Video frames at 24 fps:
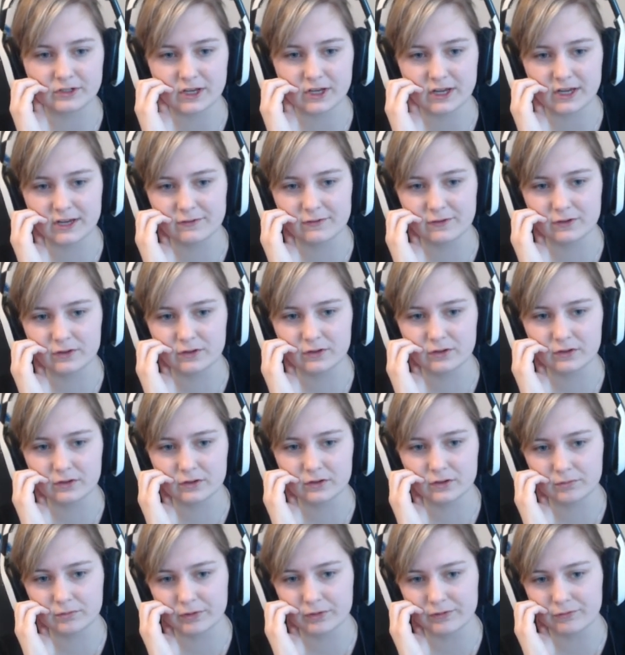
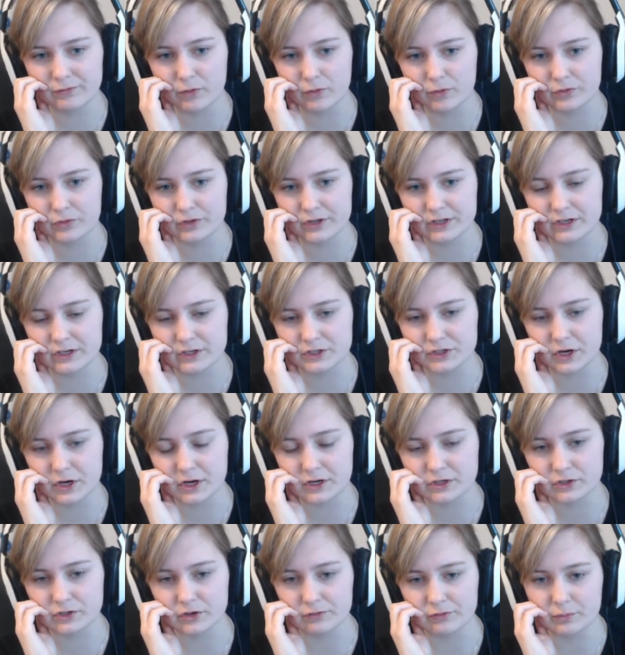even before the
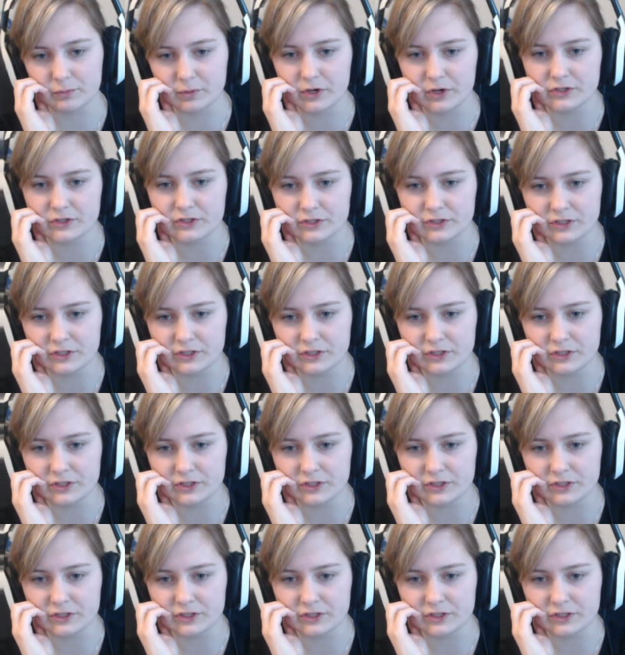initiation of the process.